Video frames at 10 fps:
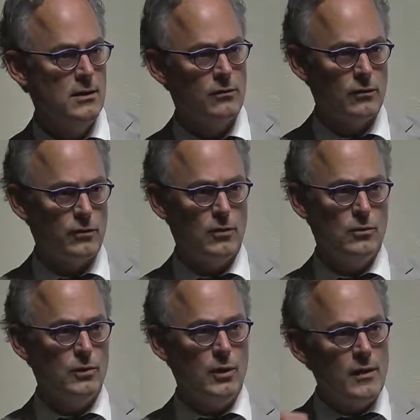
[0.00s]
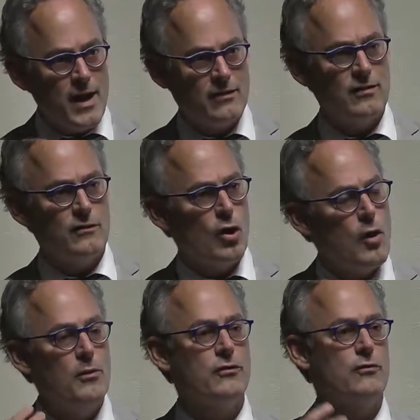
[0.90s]
So, so you know, in that sense, it
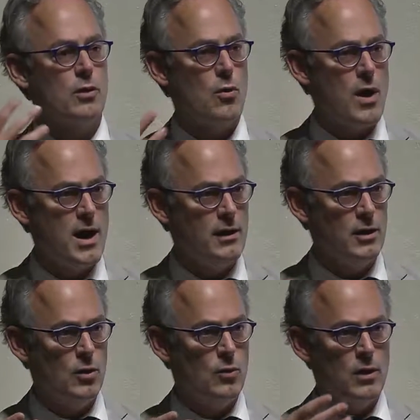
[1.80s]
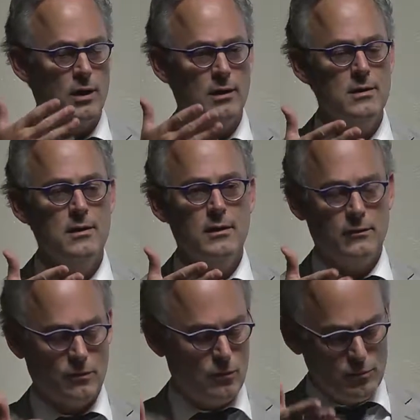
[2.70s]
almost is required. You know, uh,
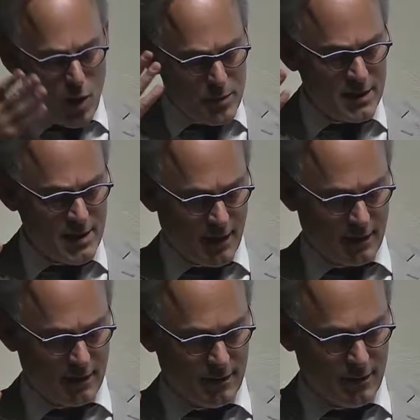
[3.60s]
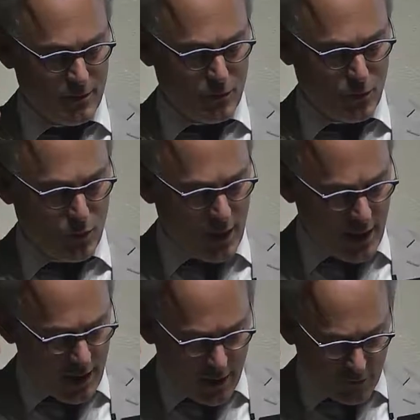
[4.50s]
so Moby Dick
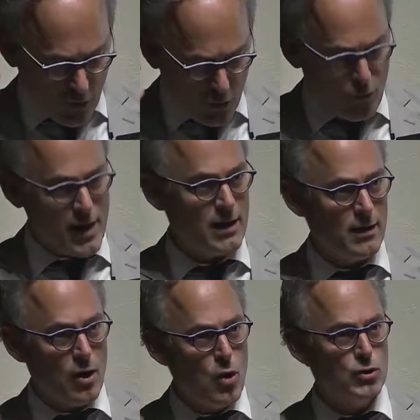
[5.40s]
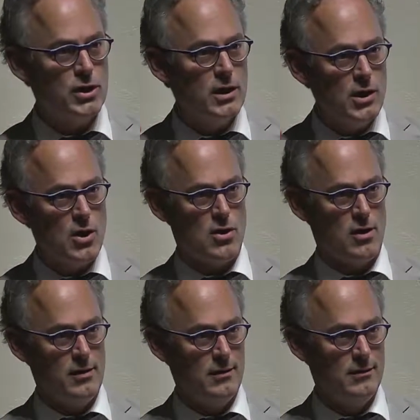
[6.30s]
it is a great ocean
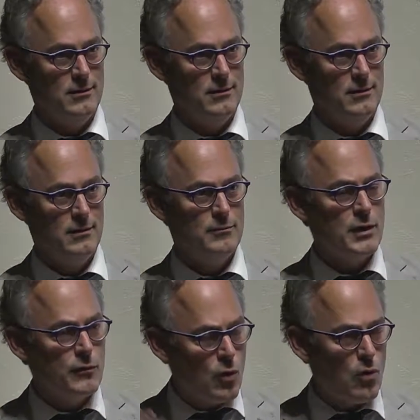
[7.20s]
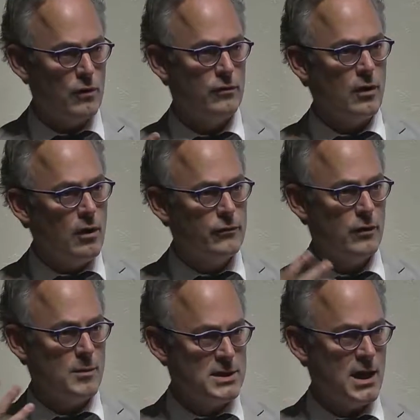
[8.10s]
yarn. But of course, it
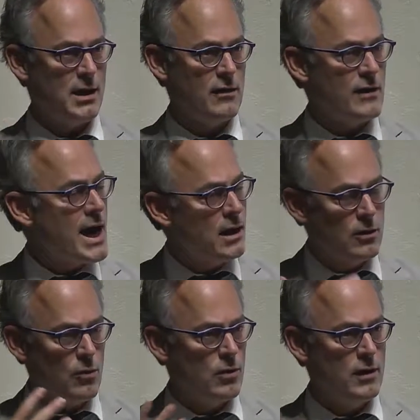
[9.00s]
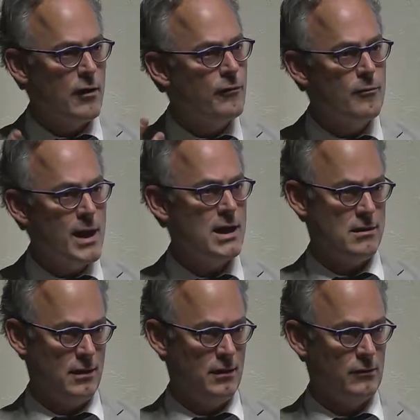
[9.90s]
also can be taken as an allegory for many
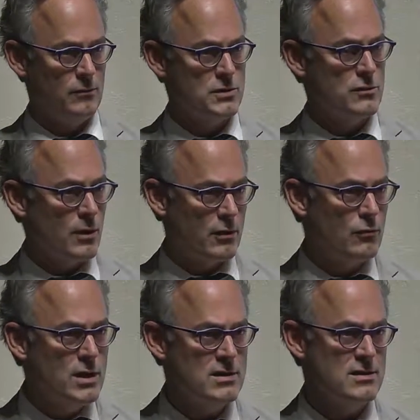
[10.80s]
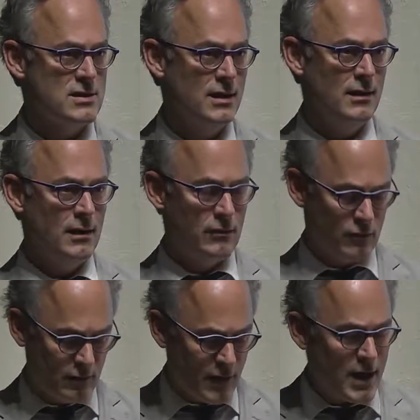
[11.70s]
things, which is one of the reasons it
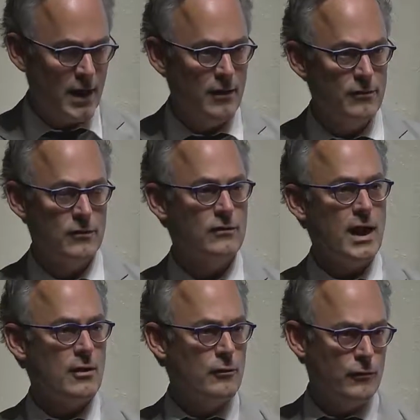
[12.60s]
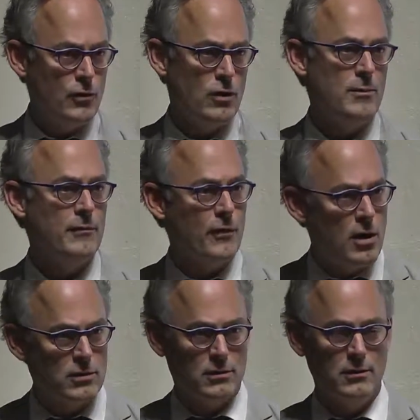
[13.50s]
survives. The Sound of the Fury by
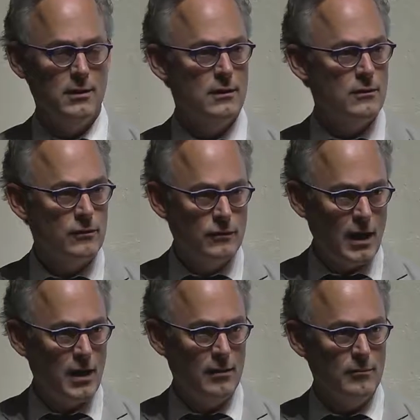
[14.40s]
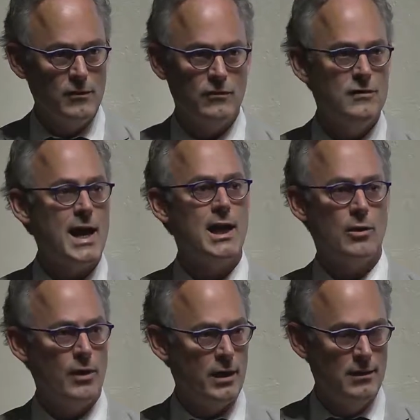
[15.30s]
Faulkner, the same. Mrs.
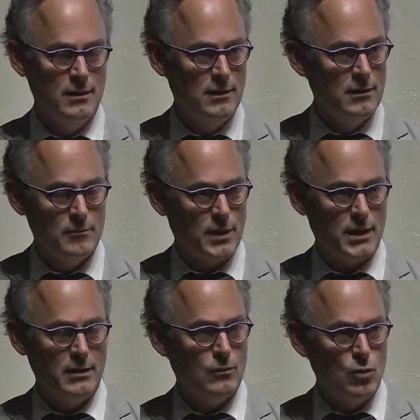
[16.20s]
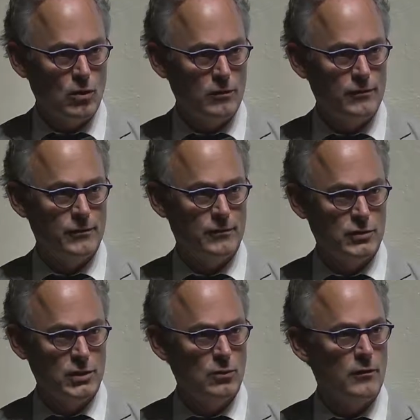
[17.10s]
Dalloway by Woolf,
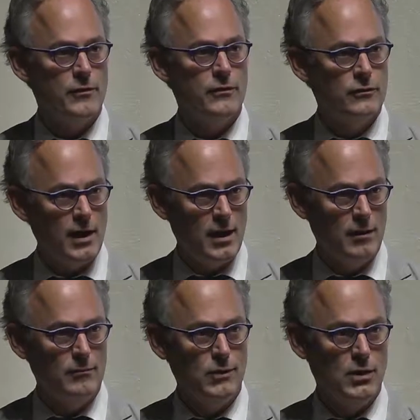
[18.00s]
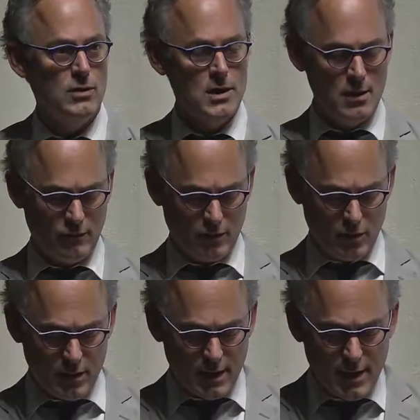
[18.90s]
Virginia Woolf, the same. You know,
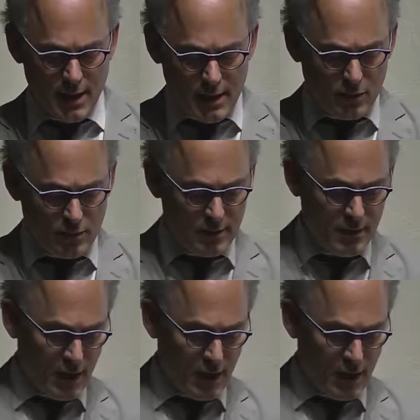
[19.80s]
so I, I don't.